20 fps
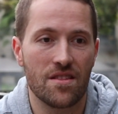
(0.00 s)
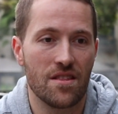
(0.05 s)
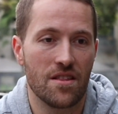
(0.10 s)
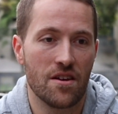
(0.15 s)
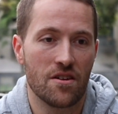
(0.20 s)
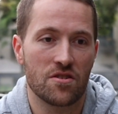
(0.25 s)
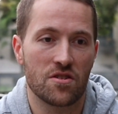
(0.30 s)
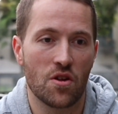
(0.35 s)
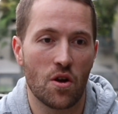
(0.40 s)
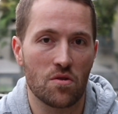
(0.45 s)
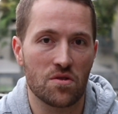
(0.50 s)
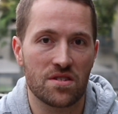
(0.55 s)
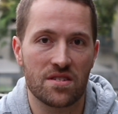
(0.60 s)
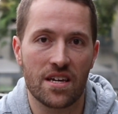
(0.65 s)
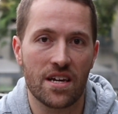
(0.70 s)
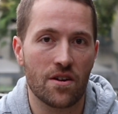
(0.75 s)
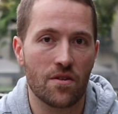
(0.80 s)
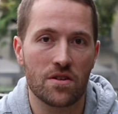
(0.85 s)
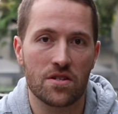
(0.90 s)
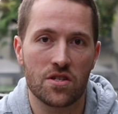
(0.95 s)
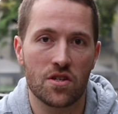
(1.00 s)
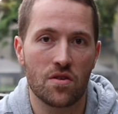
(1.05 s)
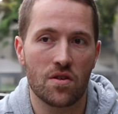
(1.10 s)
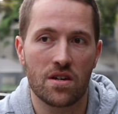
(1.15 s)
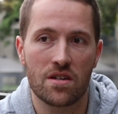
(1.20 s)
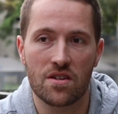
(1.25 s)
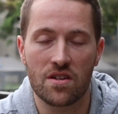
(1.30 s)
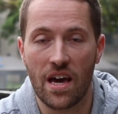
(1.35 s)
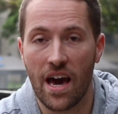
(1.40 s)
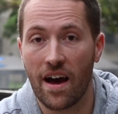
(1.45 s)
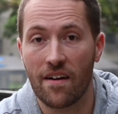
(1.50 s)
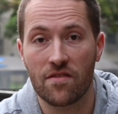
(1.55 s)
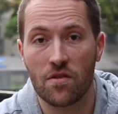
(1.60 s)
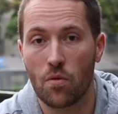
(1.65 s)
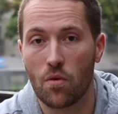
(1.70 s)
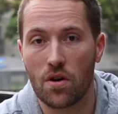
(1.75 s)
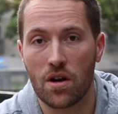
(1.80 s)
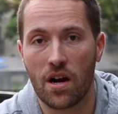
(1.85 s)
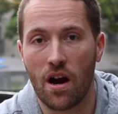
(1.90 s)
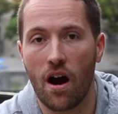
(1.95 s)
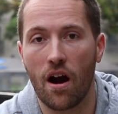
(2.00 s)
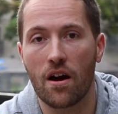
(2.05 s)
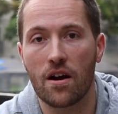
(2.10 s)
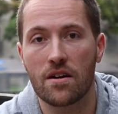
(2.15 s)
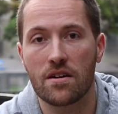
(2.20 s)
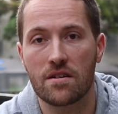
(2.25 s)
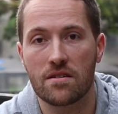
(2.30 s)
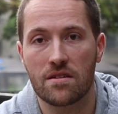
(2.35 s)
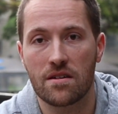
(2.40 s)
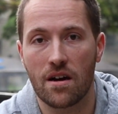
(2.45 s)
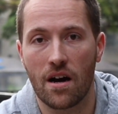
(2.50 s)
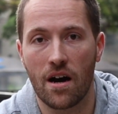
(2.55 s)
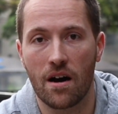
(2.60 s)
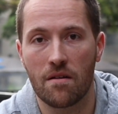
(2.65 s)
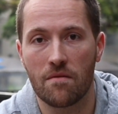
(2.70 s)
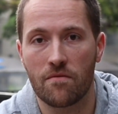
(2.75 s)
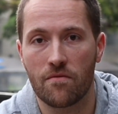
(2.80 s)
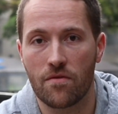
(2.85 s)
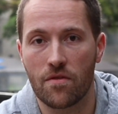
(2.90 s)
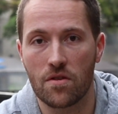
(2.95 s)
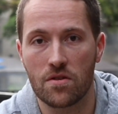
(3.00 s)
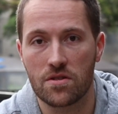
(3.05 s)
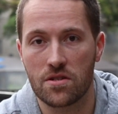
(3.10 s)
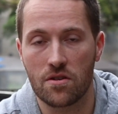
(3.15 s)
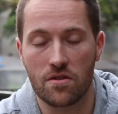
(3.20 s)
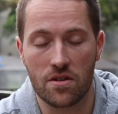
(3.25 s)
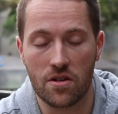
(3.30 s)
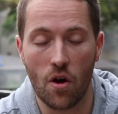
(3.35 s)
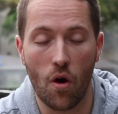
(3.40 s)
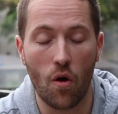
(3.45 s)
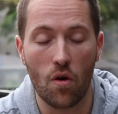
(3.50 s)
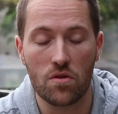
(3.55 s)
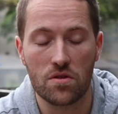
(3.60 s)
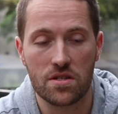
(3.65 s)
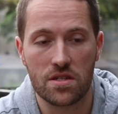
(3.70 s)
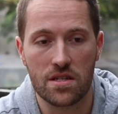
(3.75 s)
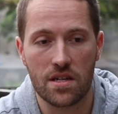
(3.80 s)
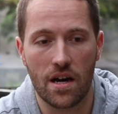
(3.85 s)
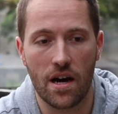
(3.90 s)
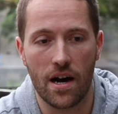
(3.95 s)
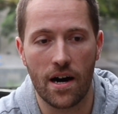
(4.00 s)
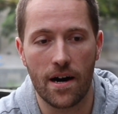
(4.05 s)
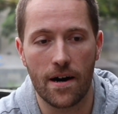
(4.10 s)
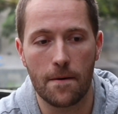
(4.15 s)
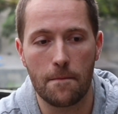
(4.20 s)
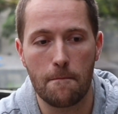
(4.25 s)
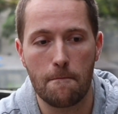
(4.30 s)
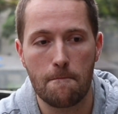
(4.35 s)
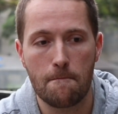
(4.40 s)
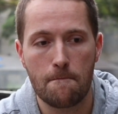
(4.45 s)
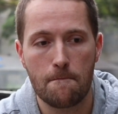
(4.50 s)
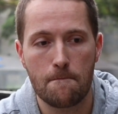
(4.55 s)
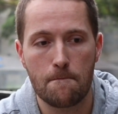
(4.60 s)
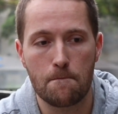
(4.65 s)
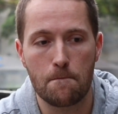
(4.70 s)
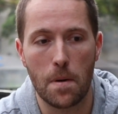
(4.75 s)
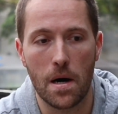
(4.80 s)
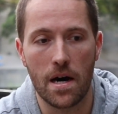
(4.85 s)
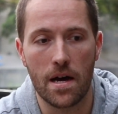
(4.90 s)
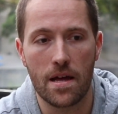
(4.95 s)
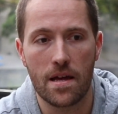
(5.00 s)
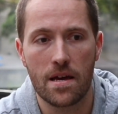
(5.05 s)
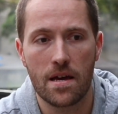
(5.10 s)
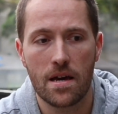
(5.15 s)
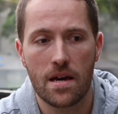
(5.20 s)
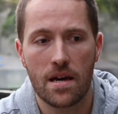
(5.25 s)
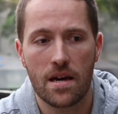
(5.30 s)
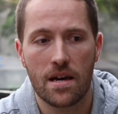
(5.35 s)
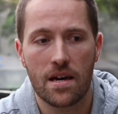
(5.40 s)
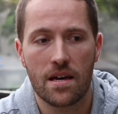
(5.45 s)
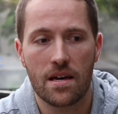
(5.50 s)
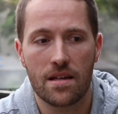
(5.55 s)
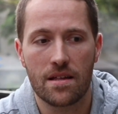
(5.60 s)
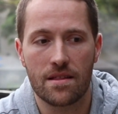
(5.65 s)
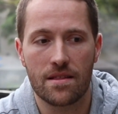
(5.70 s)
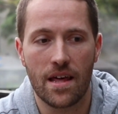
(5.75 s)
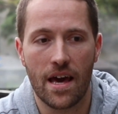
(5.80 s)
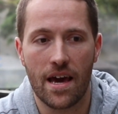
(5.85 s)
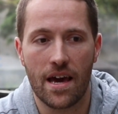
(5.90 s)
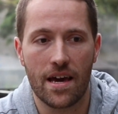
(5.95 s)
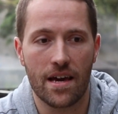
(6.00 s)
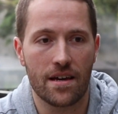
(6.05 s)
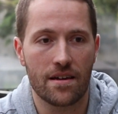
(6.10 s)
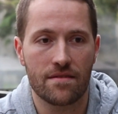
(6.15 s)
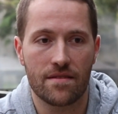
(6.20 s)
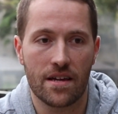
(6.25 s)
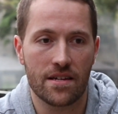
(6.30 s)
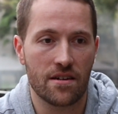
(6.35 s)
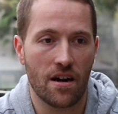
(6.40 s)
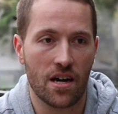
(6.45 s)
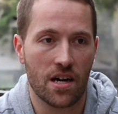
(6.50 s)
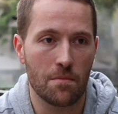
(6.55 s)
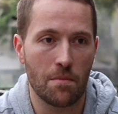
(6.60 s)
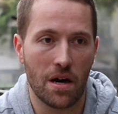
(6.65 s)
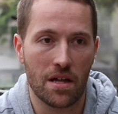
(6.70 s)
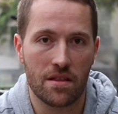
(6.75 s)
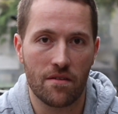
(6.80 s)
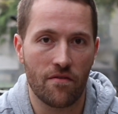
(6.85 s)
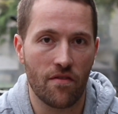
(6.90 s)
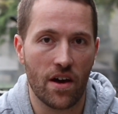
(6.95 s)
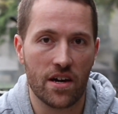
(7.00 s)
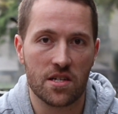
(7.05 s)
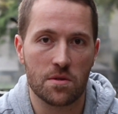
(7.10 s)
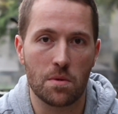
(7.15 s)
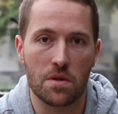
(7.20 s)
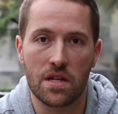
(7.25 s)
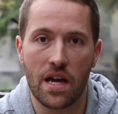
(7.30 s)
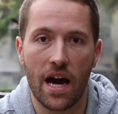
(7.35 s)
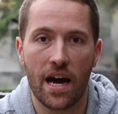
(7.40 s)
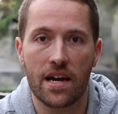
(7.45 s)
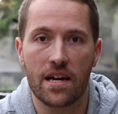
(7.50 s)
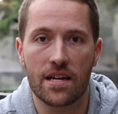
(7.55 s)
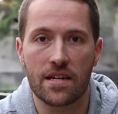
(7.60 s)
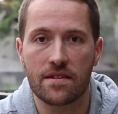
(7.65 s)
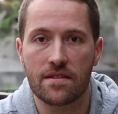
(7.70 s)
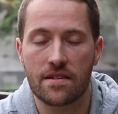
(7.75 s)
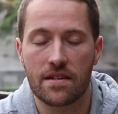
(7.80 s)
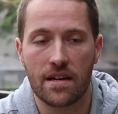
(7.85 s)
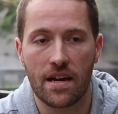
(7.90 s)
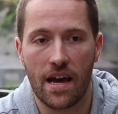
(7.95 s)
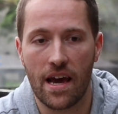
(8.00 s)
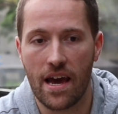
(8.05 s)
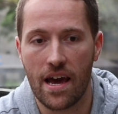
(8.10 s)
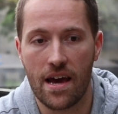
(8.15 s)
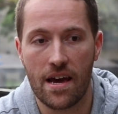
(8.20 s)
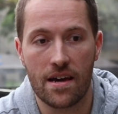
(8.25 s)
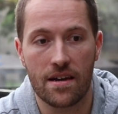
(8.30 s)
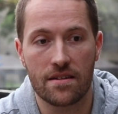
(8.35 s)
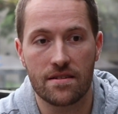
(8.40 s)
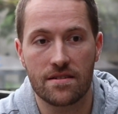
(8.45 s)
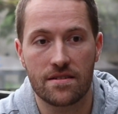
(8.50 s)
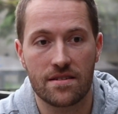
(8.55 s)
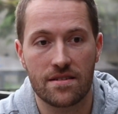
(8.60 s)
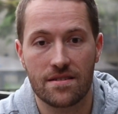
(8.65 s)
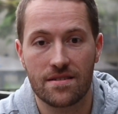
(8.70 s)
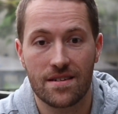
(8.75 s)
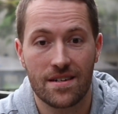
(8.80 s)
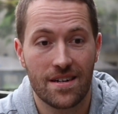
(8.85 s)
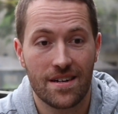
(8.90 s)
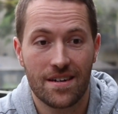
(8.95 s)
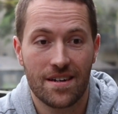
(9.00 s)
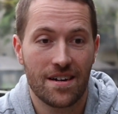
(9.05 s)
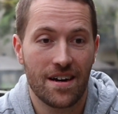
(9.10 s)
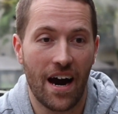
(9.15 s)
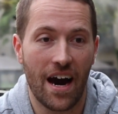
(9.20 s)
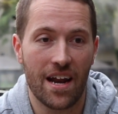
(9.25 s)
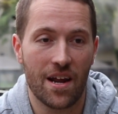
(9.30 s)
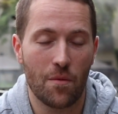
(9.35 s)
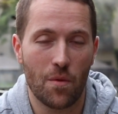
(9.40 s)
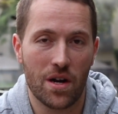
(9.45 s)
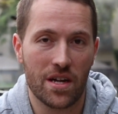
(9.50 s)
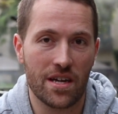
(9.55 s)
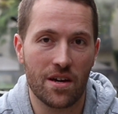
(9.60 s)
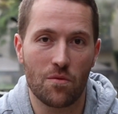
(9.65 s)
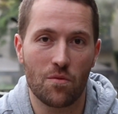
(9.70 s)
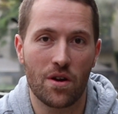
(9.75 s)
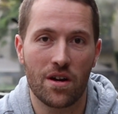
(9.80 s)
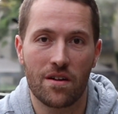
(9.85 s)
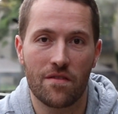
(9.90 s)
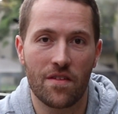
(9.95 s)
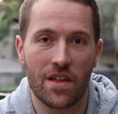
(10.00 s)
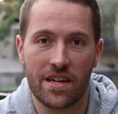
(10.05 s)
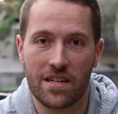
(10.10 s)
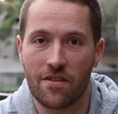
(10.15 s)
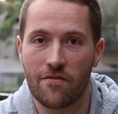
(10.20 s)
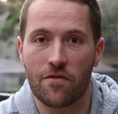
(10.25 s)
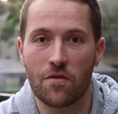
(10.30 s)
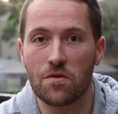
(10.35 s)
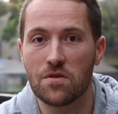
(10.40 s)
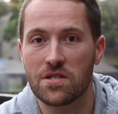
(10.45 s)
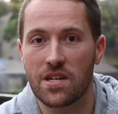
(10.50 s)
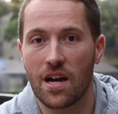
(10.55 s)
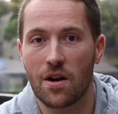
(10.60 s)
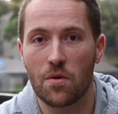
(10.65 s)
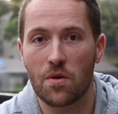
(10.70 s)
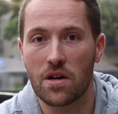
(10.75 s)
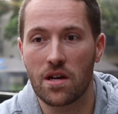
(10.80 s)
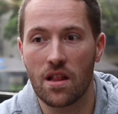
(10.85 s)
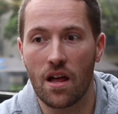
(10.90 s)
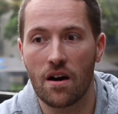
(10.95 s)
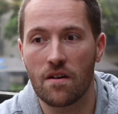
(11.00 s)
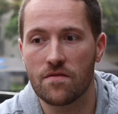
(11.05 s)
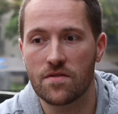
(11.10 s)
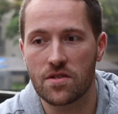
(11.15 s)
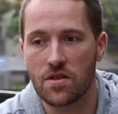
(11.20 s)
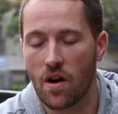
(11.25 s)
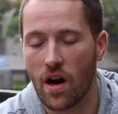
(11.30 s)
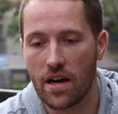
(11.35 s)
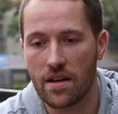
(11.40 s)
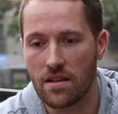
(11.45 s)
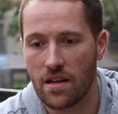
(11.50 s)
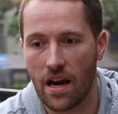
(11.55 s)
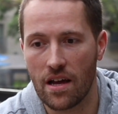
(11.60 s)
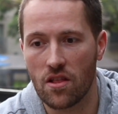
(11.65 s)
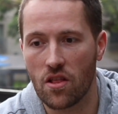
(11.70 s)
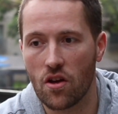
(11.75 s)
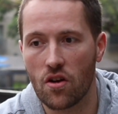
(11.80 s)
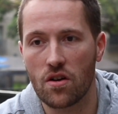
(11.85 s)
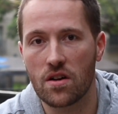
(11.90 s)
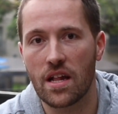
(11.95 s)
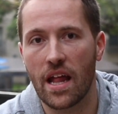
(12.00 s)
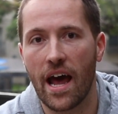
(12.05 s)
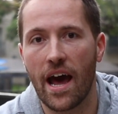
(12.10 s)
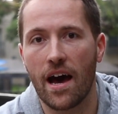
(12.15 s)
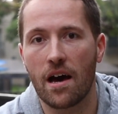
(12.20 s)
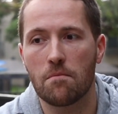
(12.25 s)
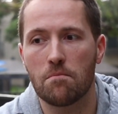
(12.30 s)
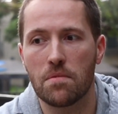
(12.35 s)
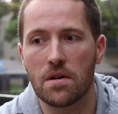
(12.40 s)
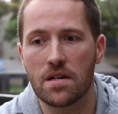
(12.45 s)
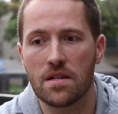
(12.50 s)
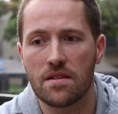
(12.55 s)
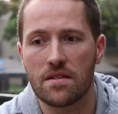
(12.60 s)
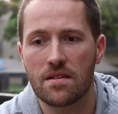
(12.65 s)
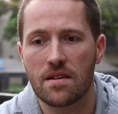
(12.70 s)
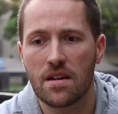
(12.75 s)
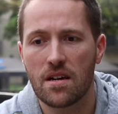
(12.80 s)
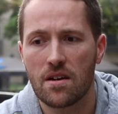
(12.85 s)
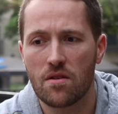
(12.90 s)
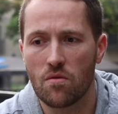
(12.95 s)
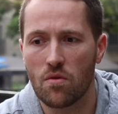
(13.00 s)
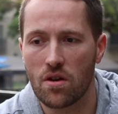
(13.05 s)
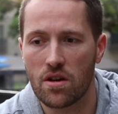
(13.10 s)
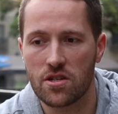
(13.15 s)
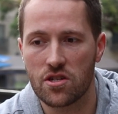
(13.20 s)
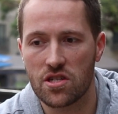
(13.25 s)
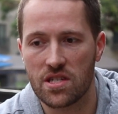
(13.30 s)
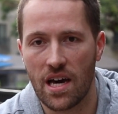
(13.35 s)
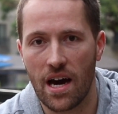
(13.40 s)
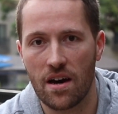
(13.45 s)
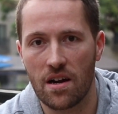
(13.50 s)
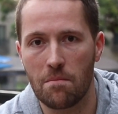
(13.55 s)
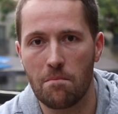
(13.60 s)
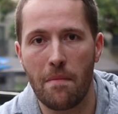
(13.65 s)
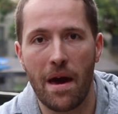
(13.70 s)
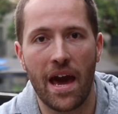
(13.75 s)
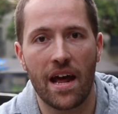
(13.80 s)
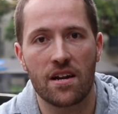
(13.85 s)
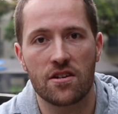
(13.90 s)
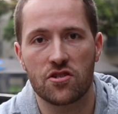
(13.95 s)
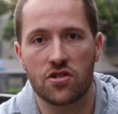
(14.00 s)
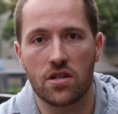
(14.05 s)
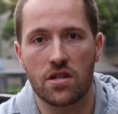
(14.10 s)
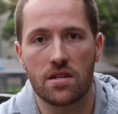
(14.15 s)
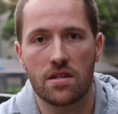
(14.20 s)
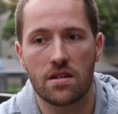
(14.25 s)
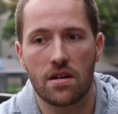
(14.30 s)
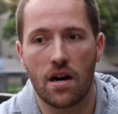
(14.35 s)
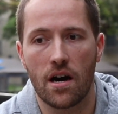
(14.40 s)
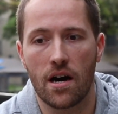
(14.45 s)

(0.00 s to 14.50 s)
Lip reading: There's no secret to it. You have to work hard for certain goals, but they talk about the flexible dieting, and I didn't want to get rid of the foods that I really love, so I learned that, but really just how to manage it,